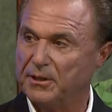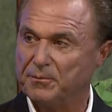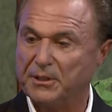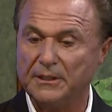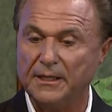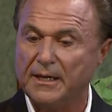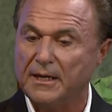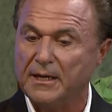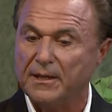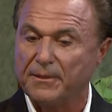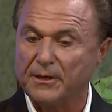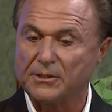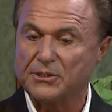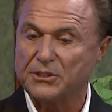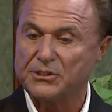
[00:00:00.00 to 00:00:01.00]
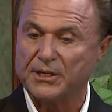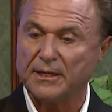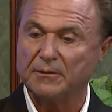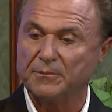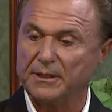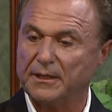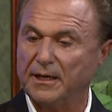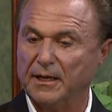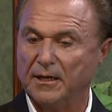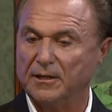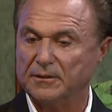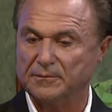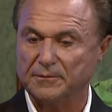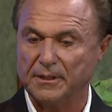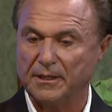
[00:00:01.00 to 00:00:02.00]
I mean, there's a gentleman uh,
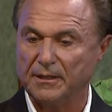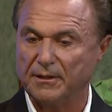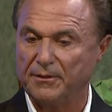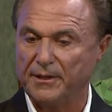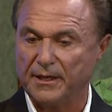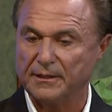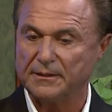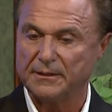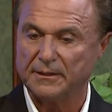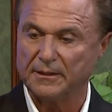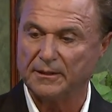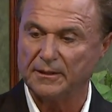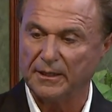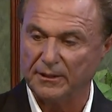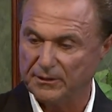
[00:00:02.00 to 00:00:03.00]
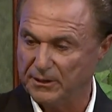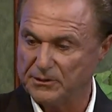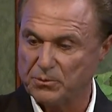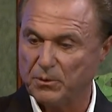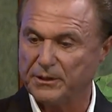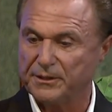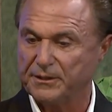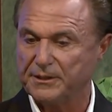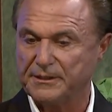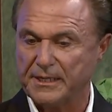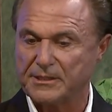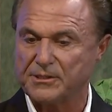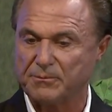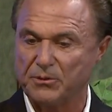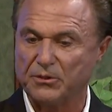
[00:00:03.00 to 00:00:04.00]
uh, that, uh, uh it's one of the
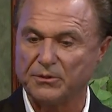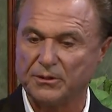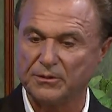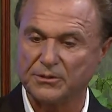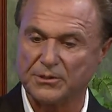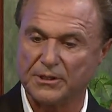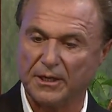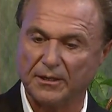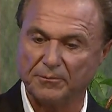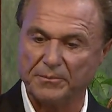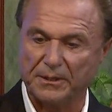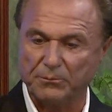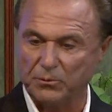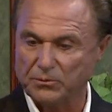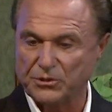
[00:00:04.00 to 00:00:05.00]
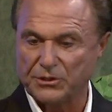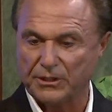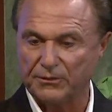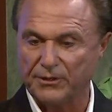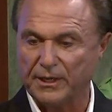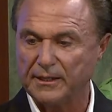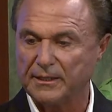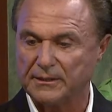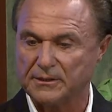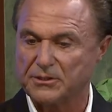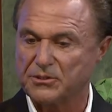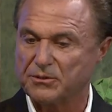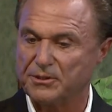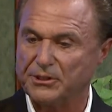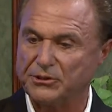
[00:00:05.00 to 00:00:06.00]
testimonials, uh, maybe we'll share that on the
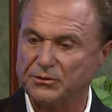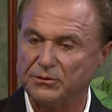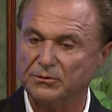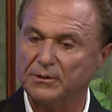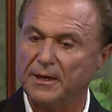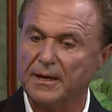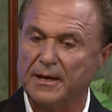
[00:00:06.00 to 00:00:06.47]
screen too,